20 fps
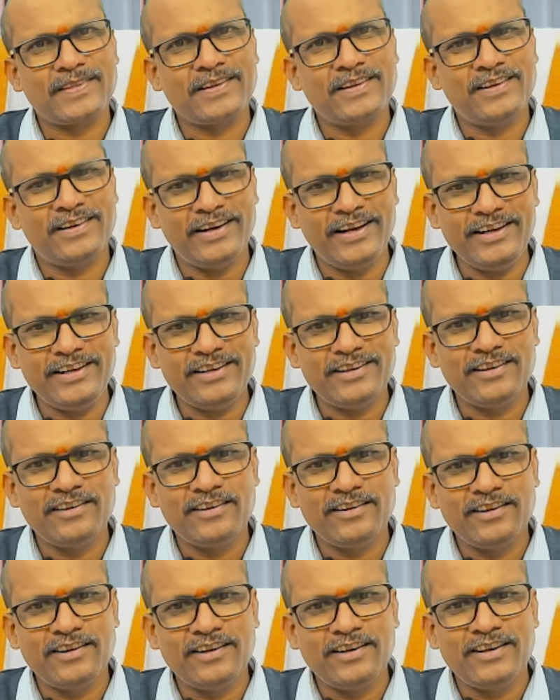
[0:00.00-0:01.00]
right?
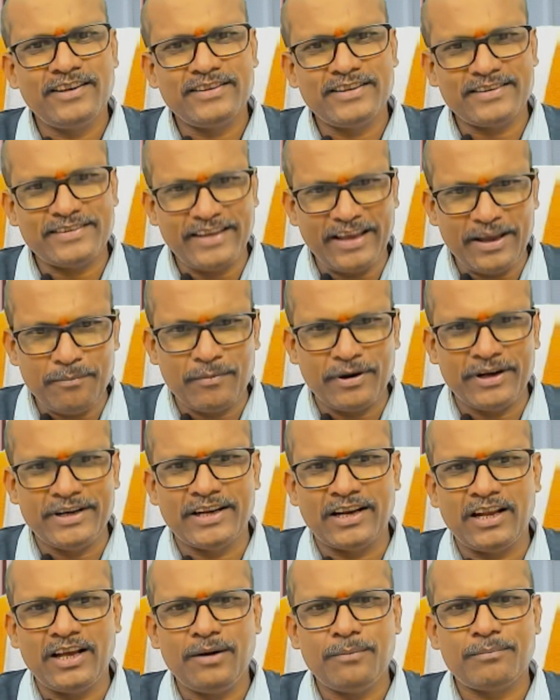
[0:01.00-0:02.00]
The same
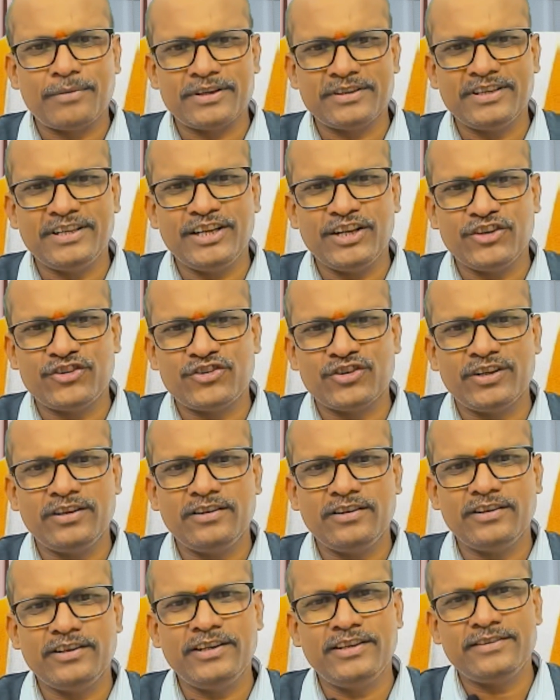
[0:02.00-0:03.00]
mandala presentation
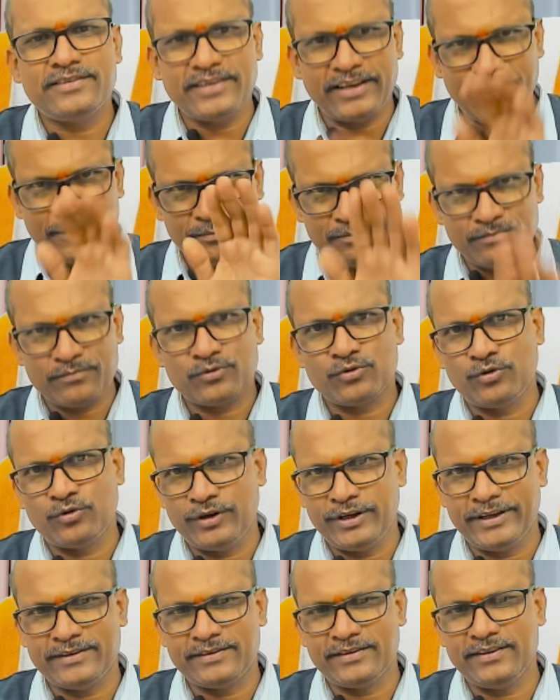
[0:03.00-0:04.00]
in same
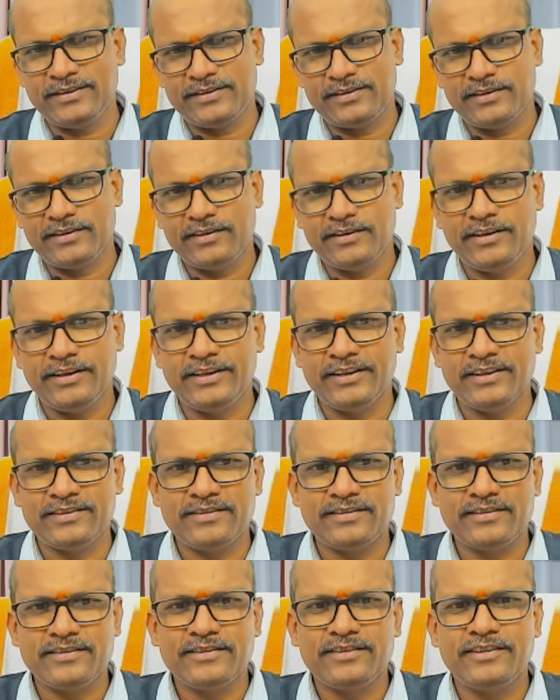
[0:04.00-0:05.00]
psoriasis, it is
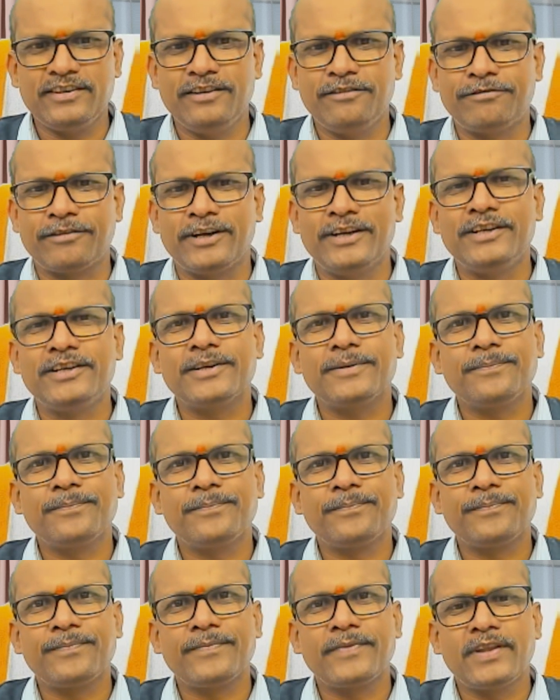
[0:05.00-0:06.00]
different.
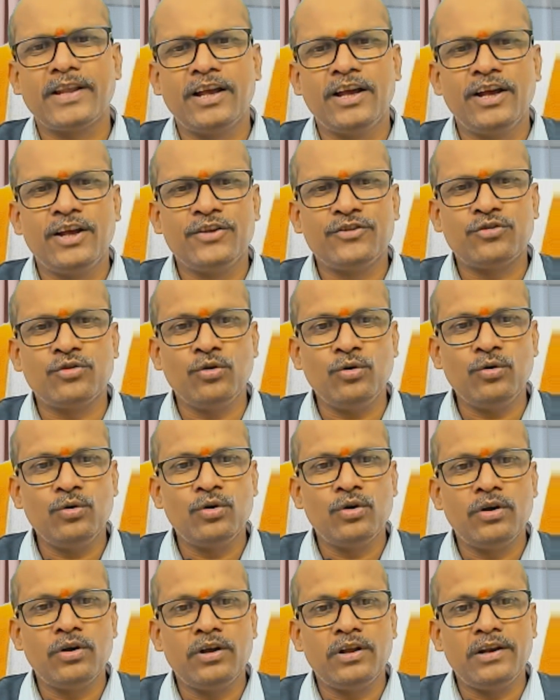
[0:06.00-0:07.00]
So
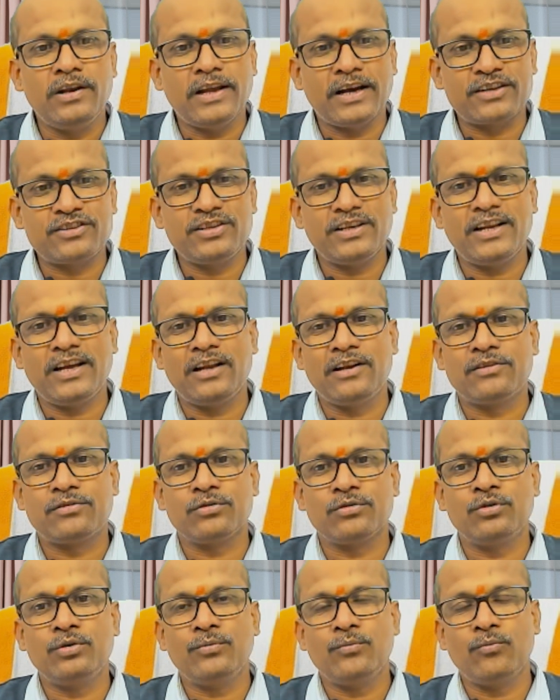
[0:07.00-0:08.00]
Lakshana
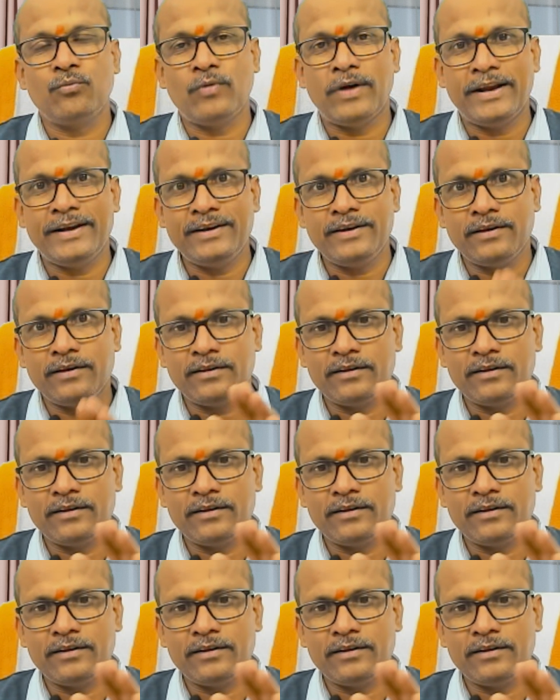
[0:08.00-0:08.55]
also, when